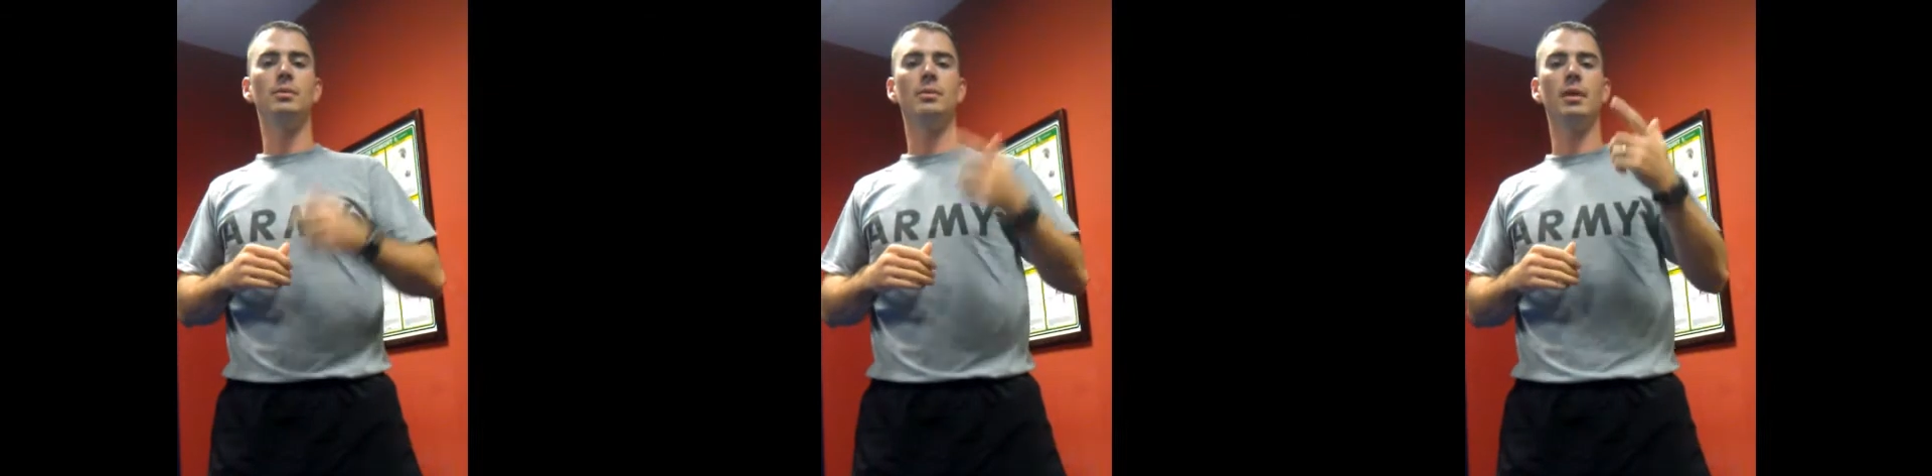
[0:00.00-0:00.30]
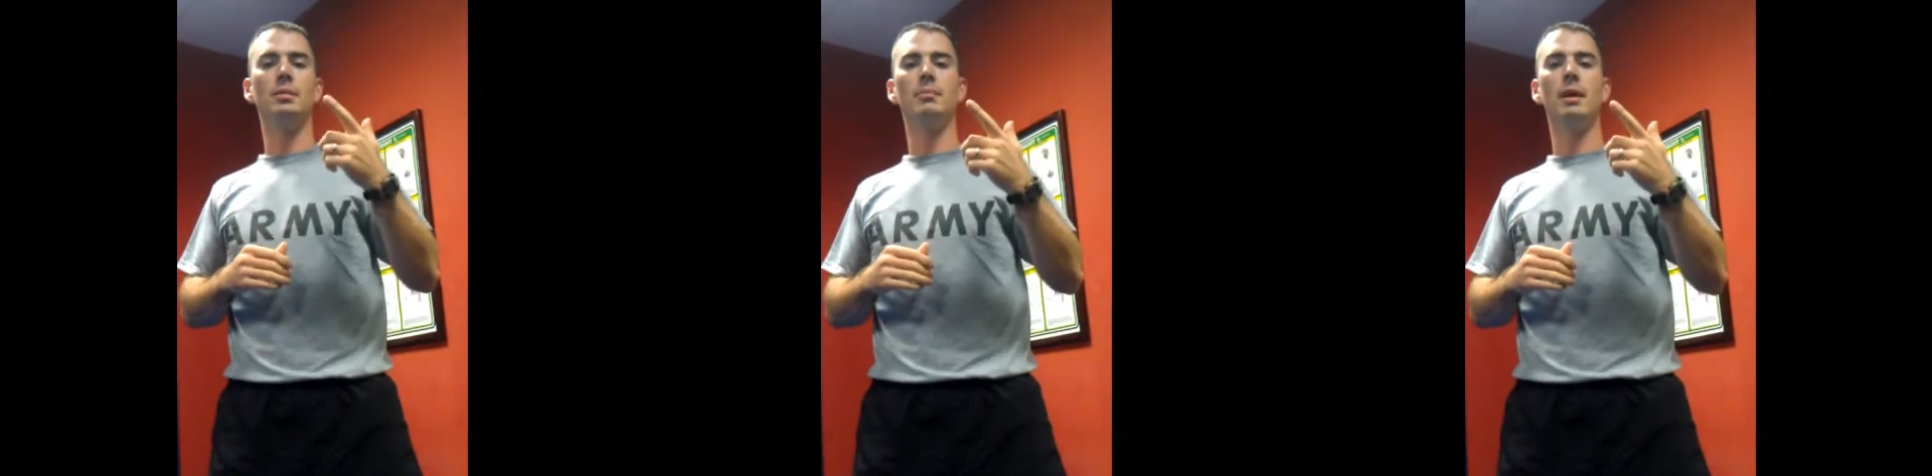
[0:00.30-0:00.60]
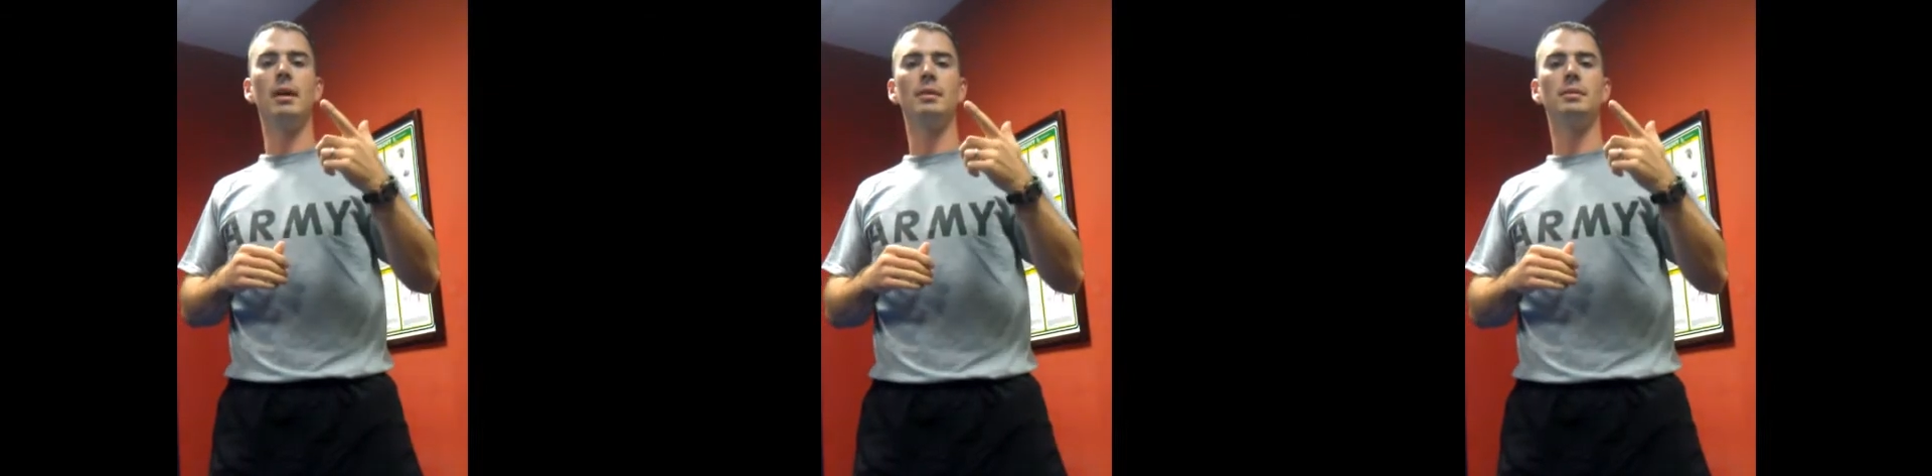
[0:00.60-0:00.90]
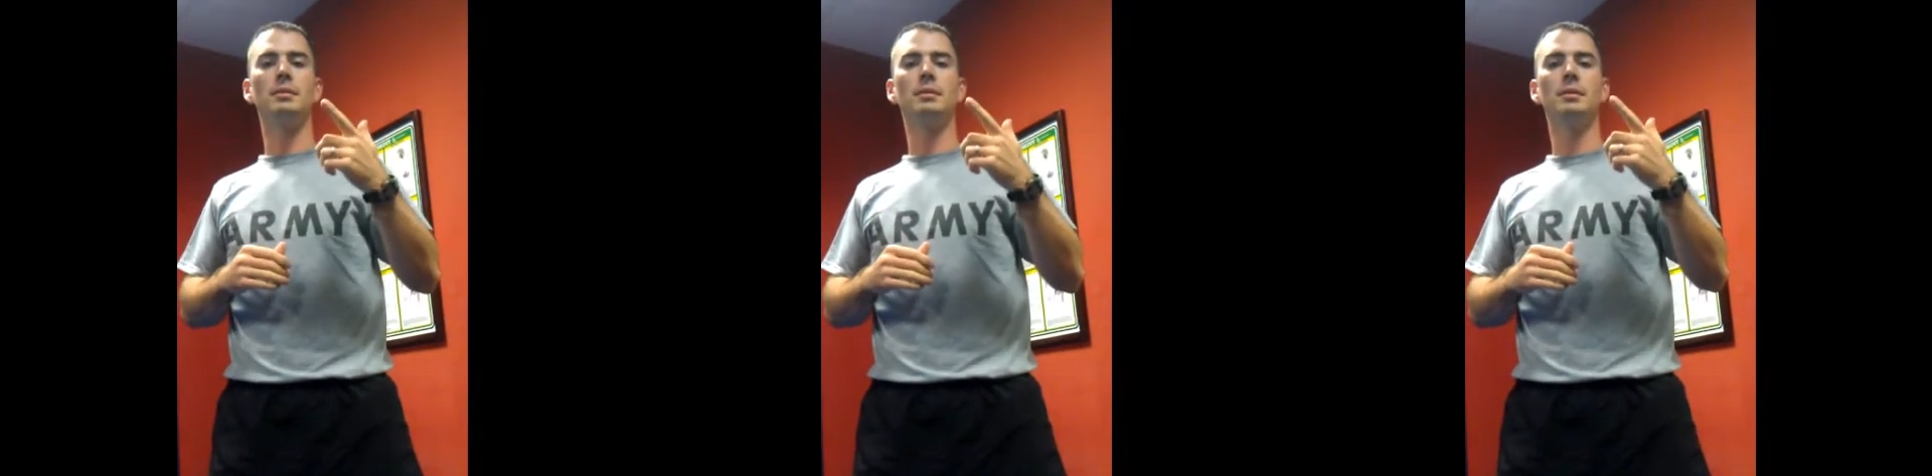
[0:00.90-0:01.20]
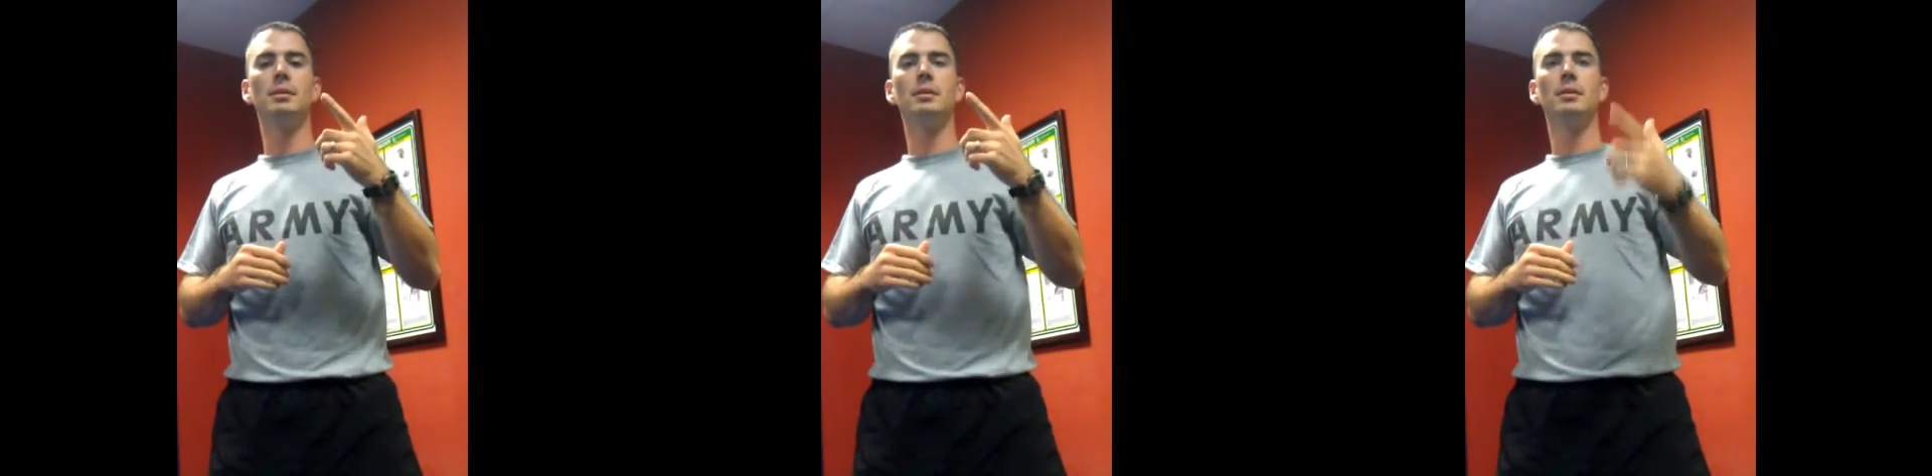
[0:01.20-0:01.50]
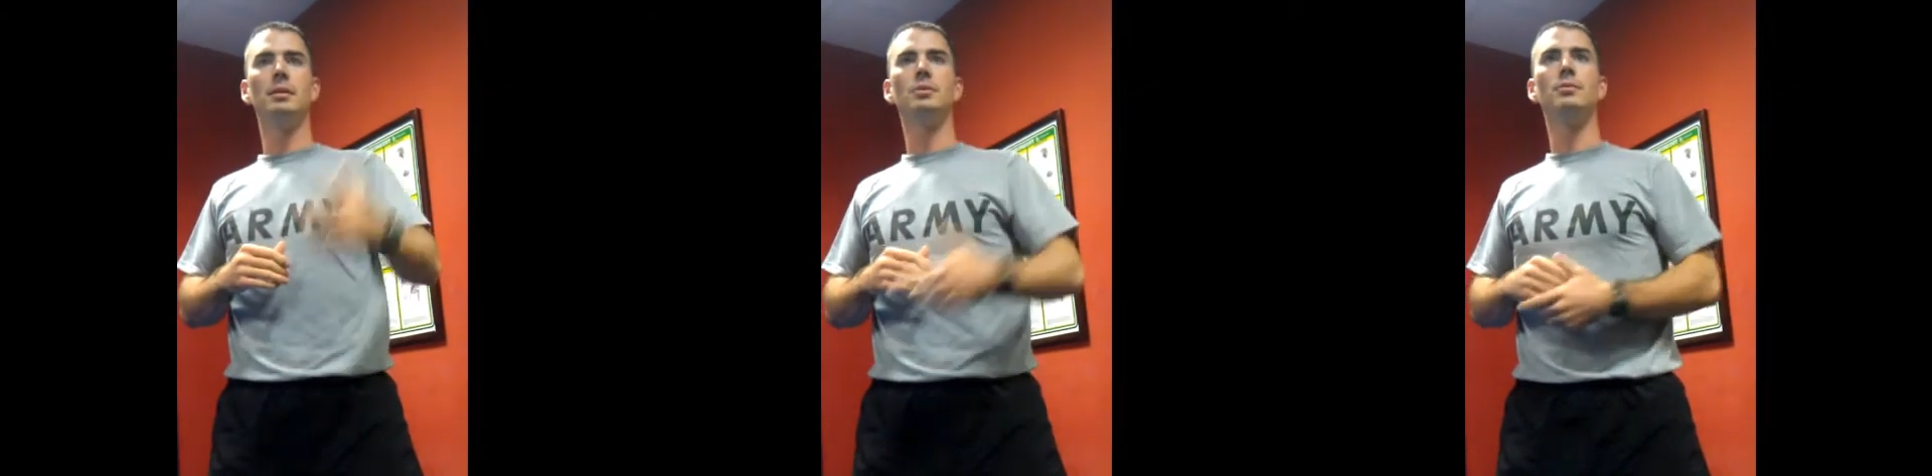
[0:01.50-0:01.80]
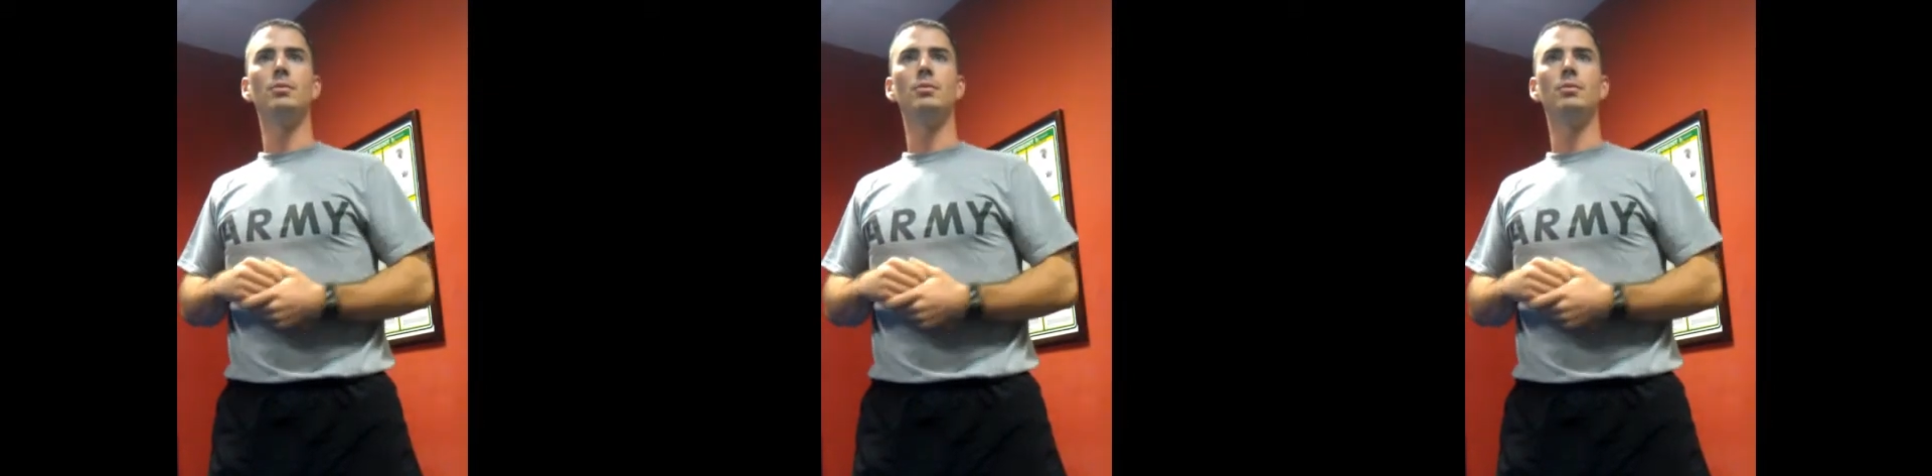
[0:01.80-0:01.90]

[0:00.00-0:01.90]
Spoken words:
We've talked about a